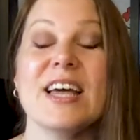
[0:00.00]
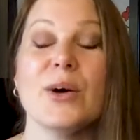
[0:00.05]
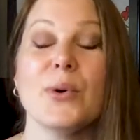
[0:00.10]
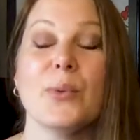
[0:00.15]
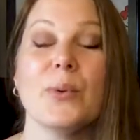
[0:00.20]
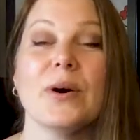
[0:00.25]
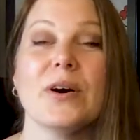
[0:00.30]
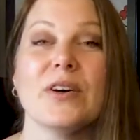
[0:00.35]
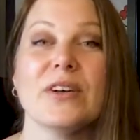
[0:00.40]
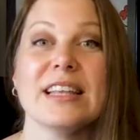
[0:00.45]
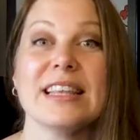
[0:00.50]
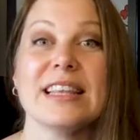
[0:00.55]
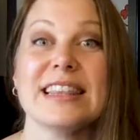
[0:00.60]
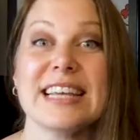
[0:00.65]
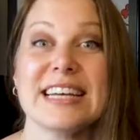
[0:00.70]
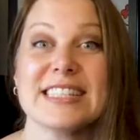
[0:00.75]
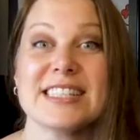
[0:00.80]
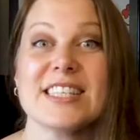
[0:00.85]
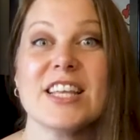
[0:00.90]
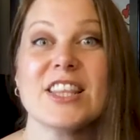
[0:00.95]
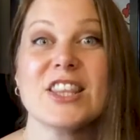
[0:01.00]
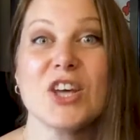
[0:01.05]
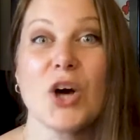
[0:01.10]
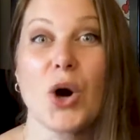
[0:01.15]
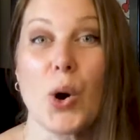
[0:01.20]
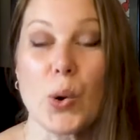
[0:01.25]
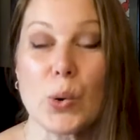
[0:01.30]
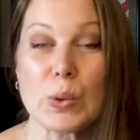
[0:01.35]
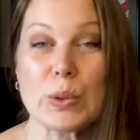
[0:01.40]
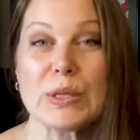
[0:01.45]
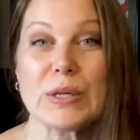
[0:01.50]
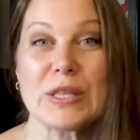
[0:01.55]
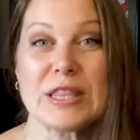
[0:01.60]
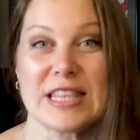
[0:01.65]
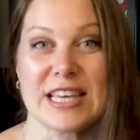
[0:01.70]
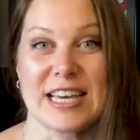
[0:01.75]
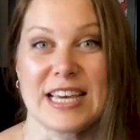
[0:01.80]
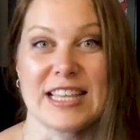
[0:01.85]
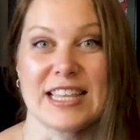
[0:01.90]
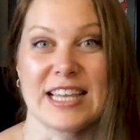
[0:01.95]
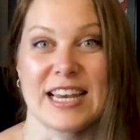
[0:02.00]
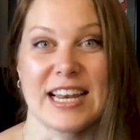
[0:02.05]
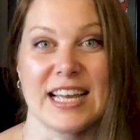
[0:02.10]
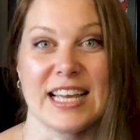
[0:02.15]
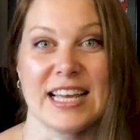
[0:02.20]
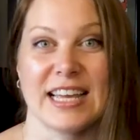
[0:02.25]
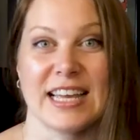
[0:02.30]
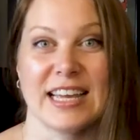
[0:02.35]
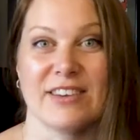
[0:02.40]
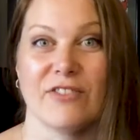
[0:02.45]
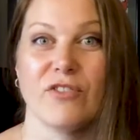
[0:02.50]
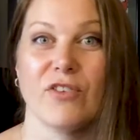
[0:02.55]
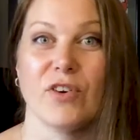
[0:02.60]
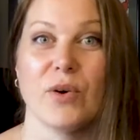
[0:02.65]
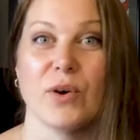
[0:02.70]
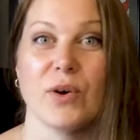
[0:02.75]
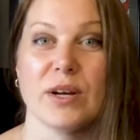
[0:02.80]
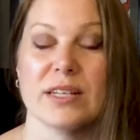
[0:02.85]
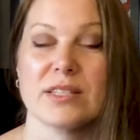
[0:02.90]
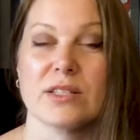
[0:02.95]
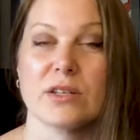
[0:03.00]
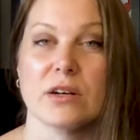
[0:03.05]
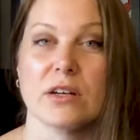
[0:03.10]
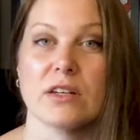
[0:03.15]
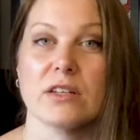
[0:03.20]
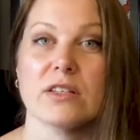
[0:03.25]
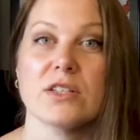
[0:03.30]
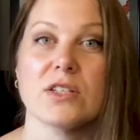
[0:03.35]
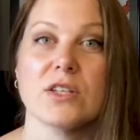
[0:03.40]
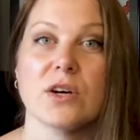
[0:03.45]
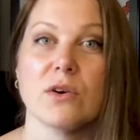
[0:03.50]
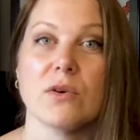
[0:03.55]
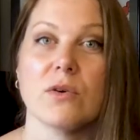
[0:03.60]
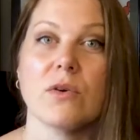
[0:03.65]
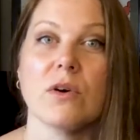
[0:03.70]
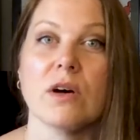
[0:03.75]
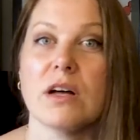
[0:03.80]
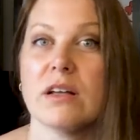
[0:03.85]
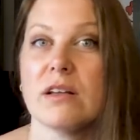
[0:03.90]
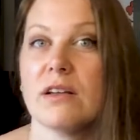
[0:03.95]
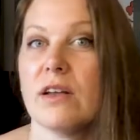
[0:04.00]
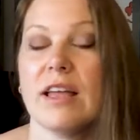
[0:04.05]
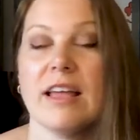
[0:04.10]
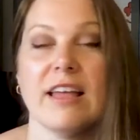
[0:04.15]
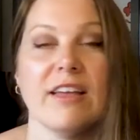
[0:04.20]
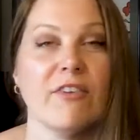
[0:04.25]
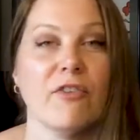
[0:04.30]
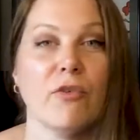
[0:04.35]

Well, that's not the only thing that I can focus on. So if